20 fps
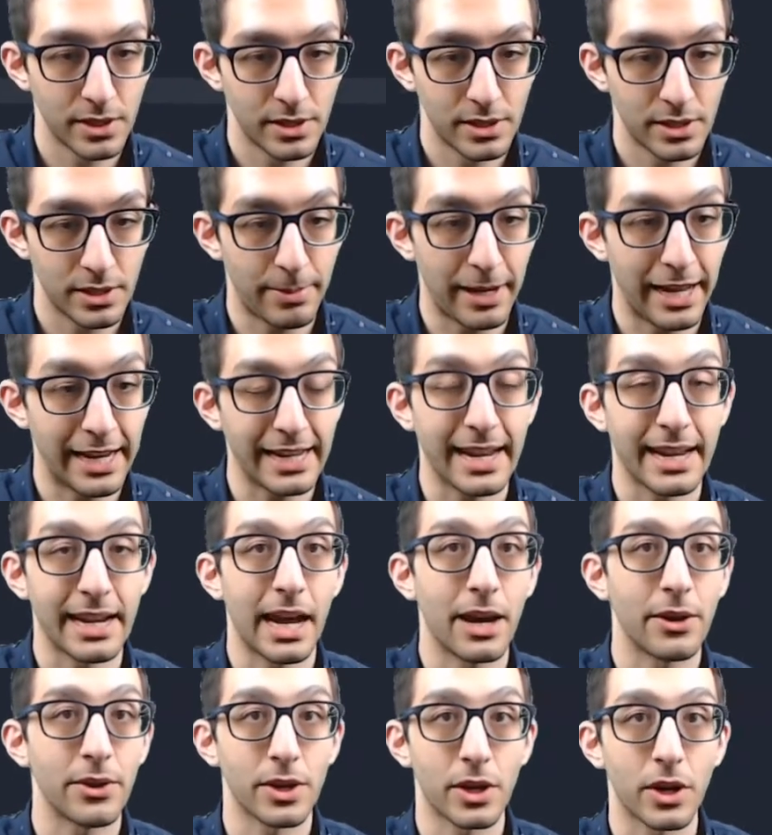depending on
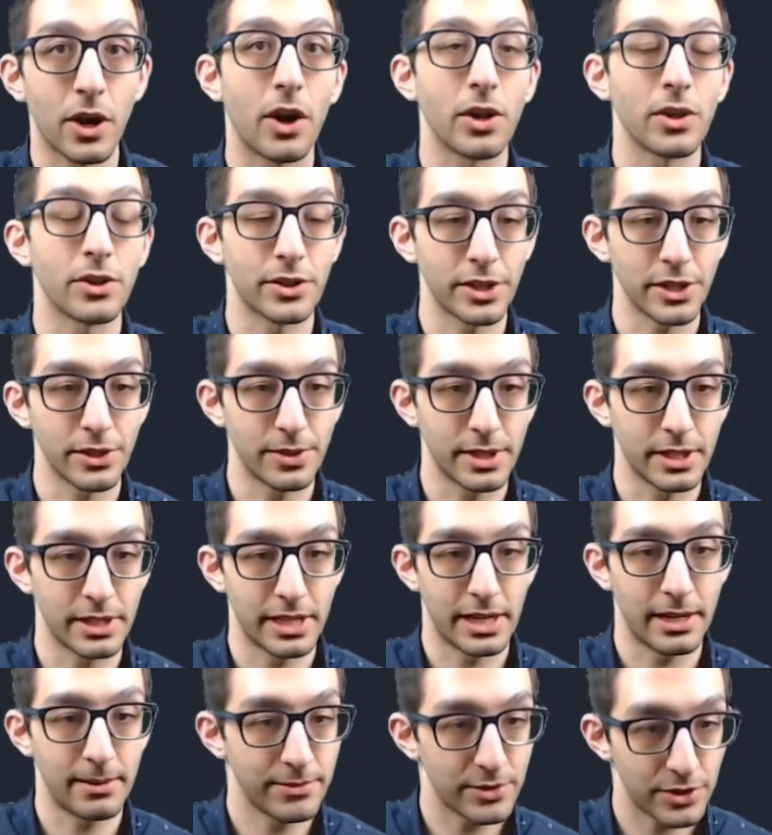how the caller uses
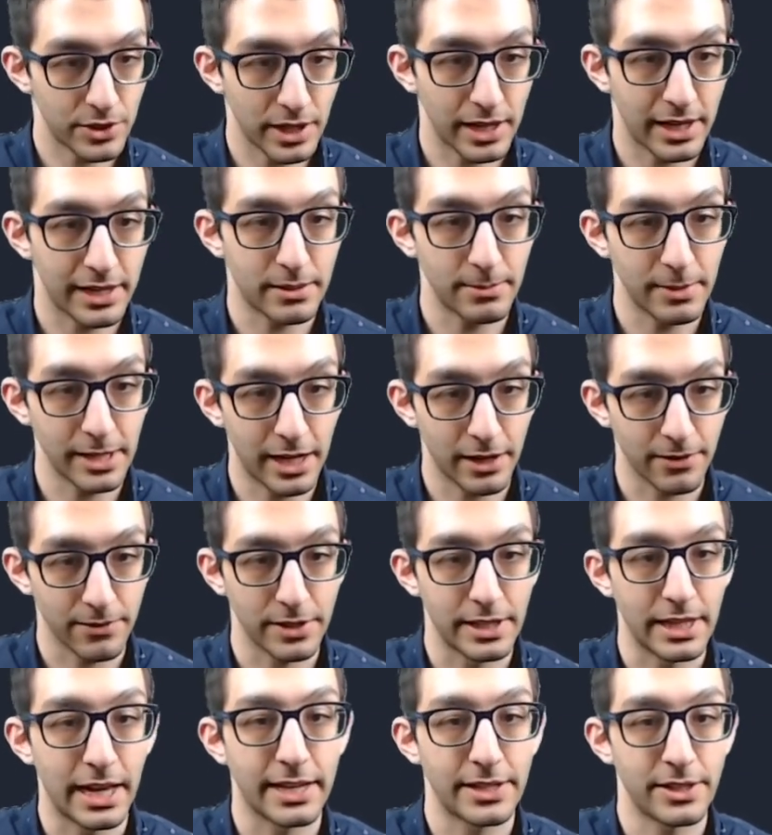them. So you'll have to be careful
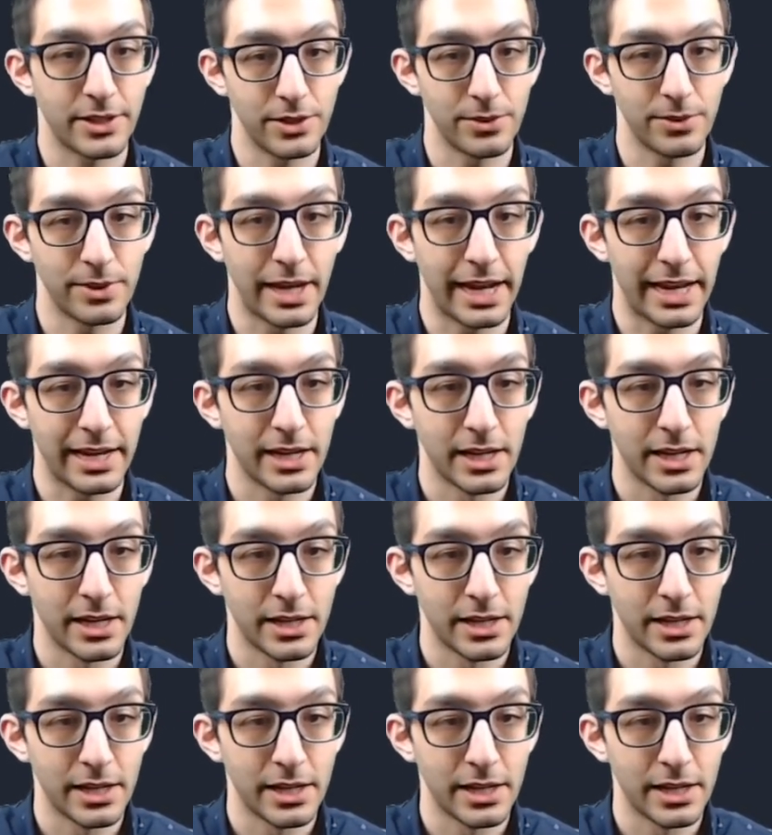not to do that.